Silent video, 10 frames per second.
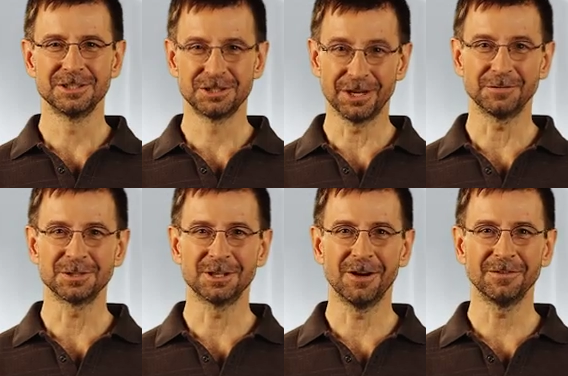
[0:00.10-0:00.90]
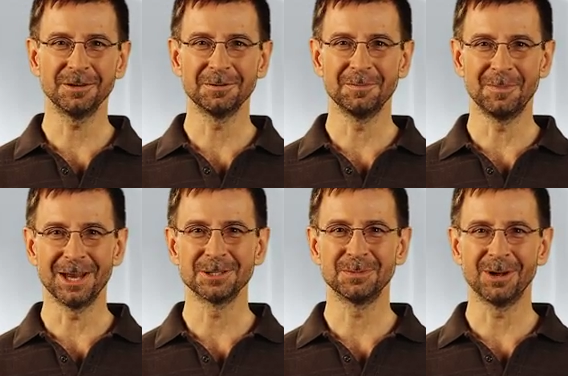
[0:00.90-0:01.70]
Jeffrey Snover,
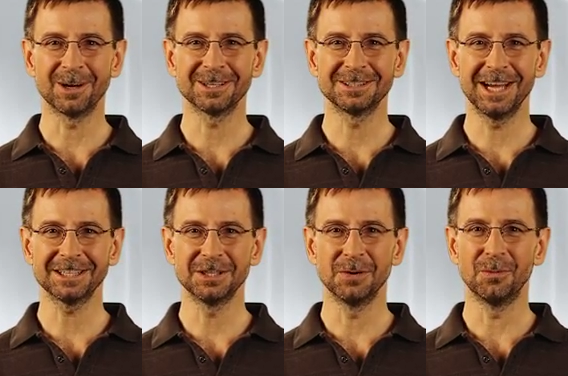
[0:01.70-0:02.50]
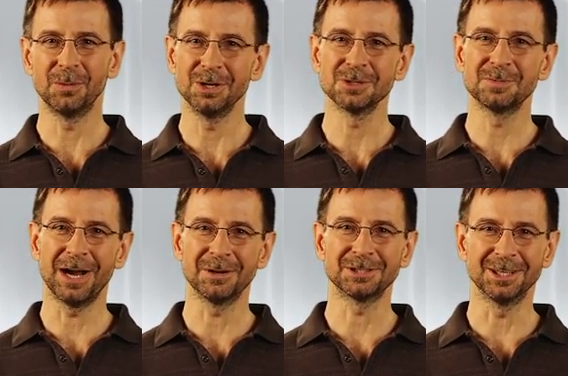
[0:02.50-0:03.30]
Management Architect, Windows
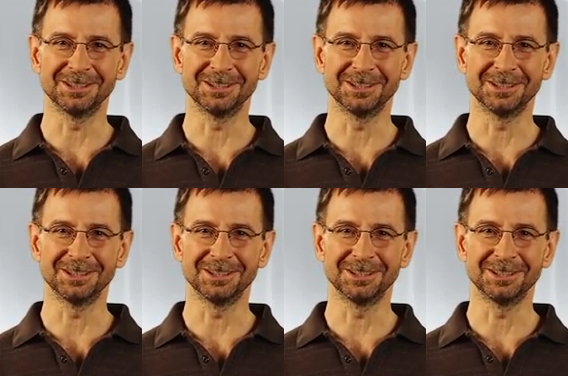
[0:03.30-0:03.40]
PowerShell